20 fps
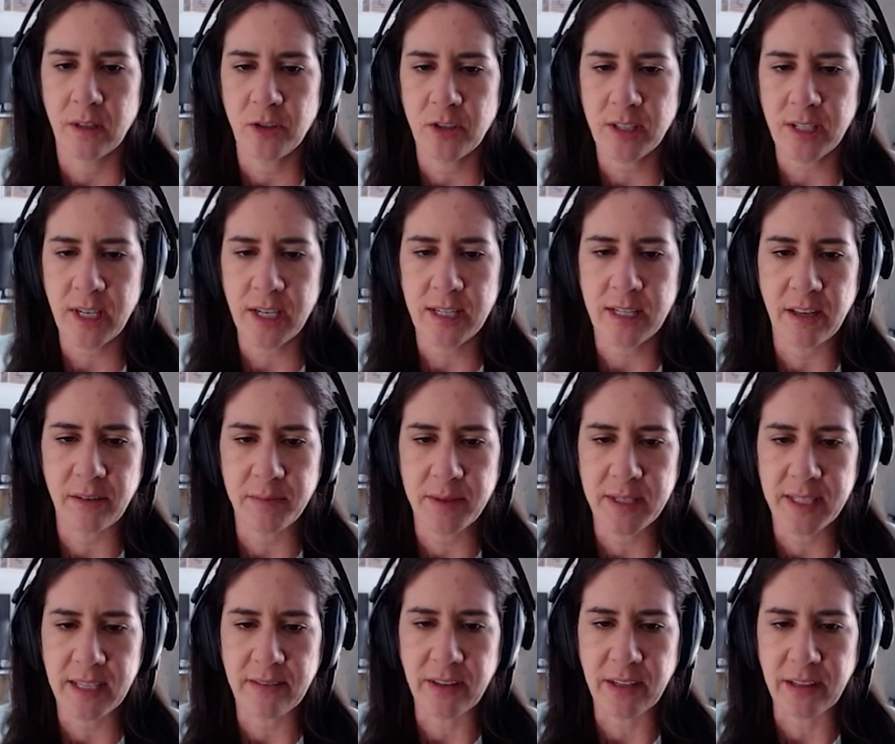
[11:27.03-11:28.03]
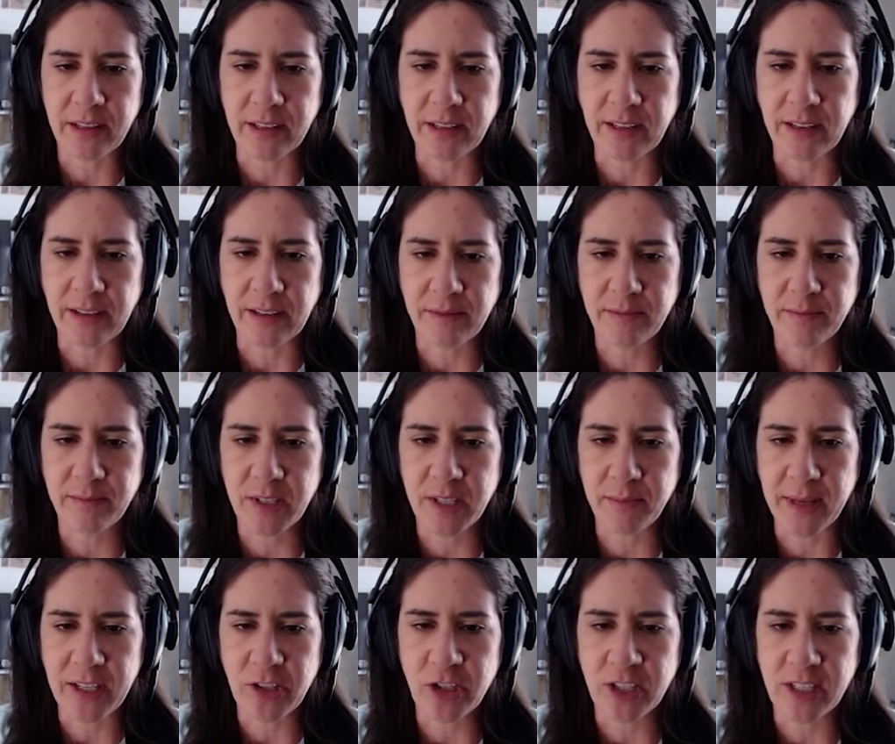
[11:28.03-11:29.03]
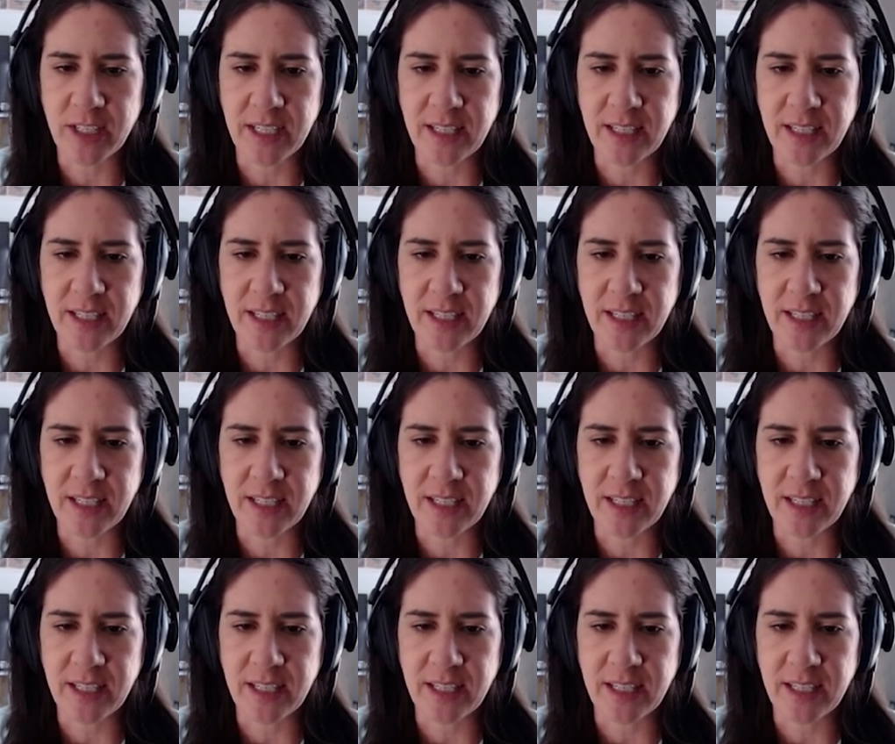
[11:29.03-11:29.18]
Just kind of helps give it a little dimension, I